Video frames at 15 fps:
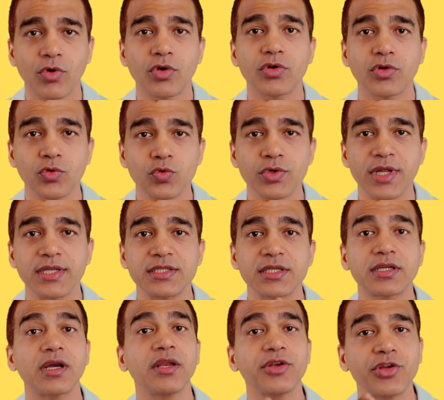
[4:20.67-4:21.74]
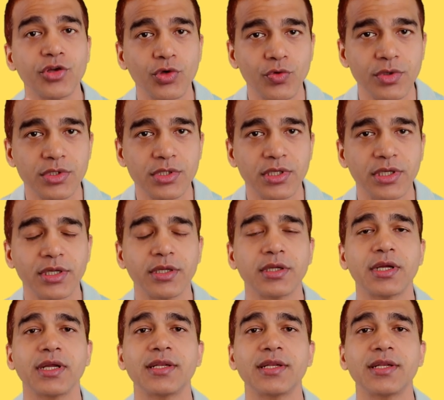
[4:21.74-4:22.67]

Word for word: for two days continuously,